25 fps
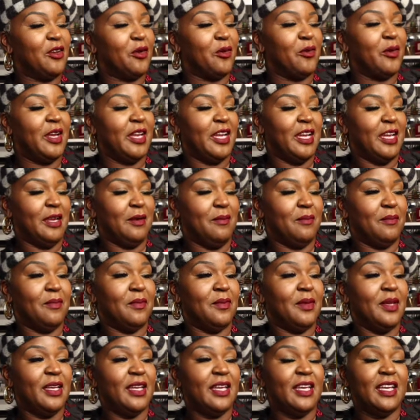Cream.
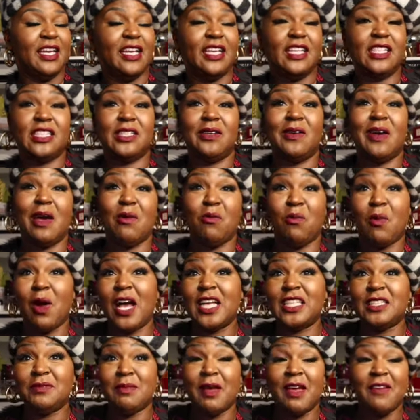And so I
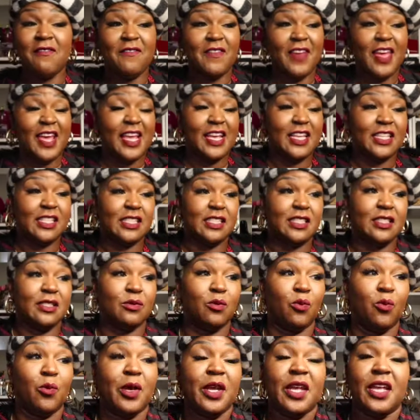wash my face
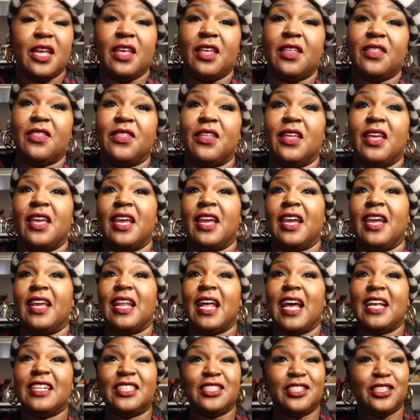with, and
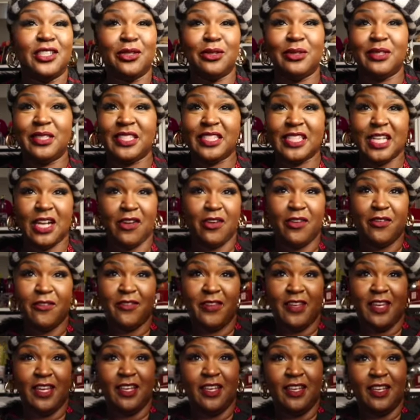I just use
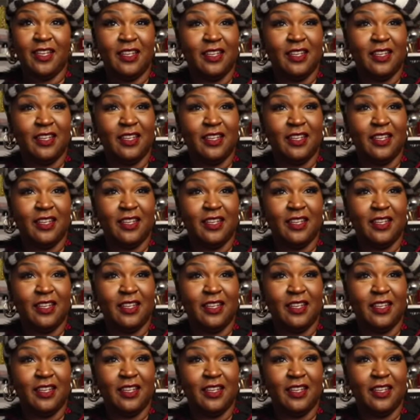CeraVe